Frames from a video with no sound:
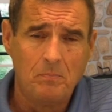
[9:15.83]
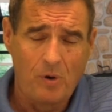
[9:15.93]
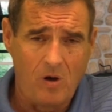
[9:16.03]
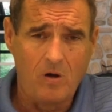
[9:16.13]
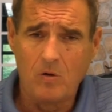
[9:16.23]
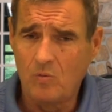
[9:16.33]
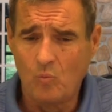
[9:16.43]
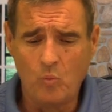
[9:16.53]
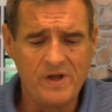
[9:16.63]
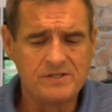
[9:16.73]

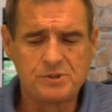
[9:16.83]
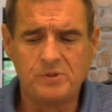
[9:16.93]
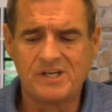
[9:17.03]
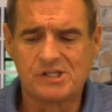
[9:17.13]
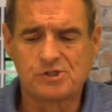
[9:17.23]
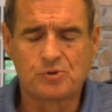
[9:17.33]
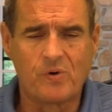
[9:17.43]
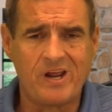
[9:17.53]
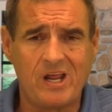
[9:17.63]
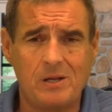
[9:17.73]
Paul went to
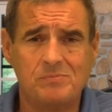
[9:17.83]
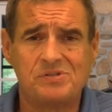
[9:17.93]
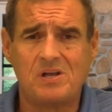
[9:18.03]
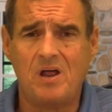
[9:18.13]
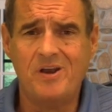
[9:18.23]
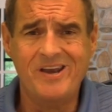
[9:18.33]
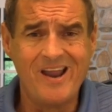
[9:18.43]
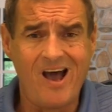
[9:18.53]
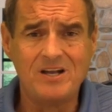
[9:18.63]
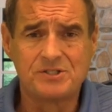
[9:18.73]
extremes
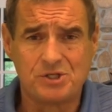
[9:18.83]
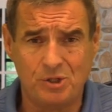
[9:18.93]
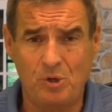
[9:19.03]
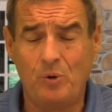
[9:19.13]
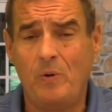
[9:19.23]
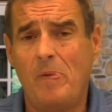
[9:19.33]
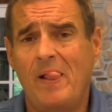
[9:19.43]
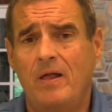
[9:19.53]
not to